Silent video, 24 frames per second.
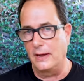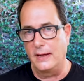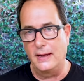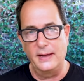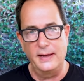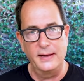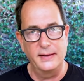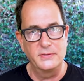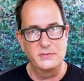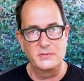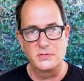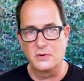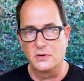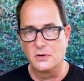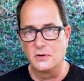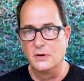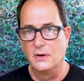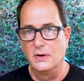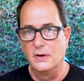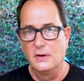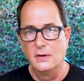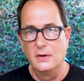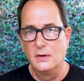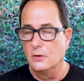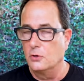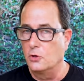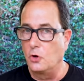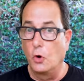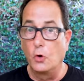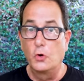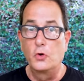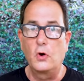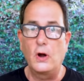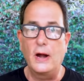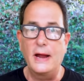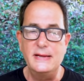eggs or go
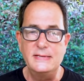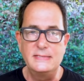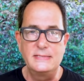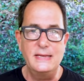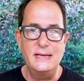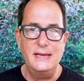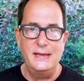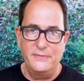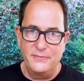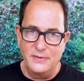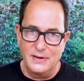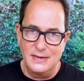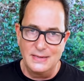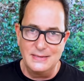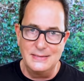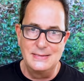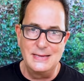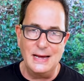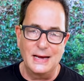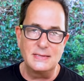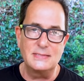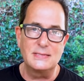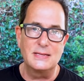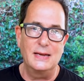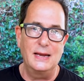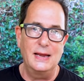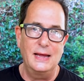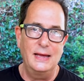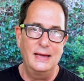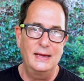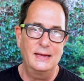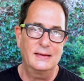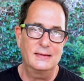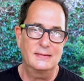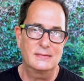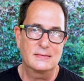crazy even a dozen
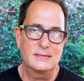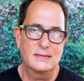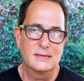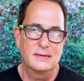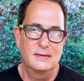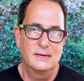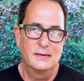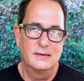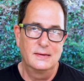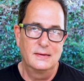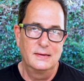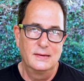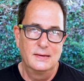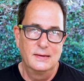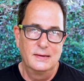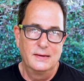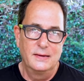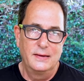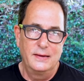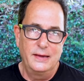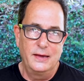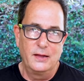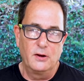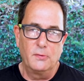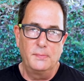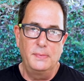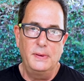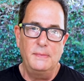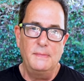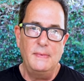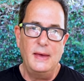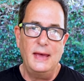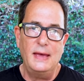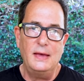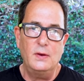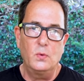eggs. It'll be
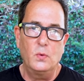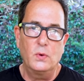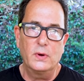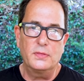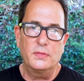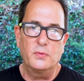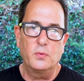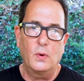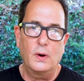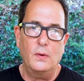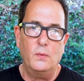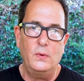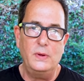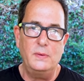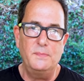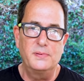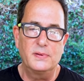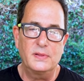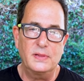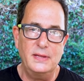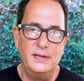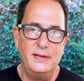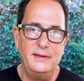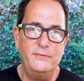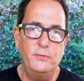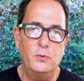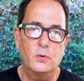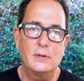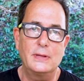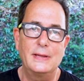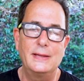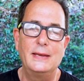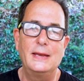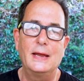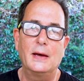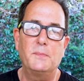made with what we believe
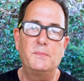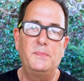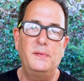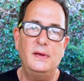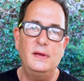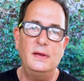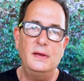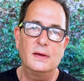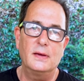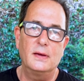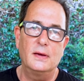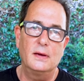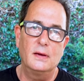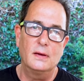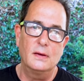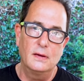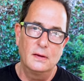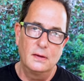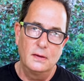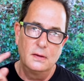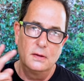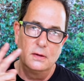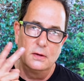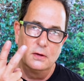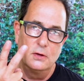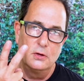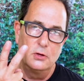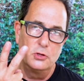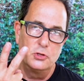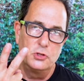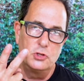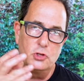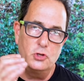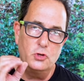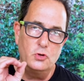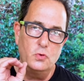will end up being
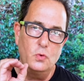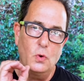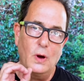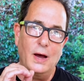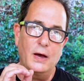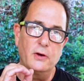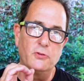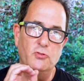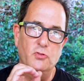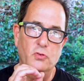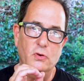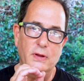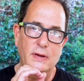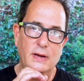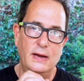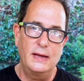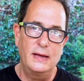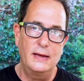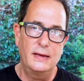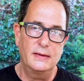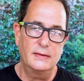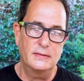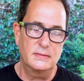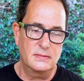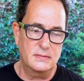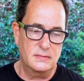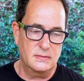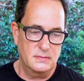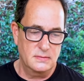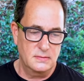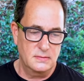200 eggs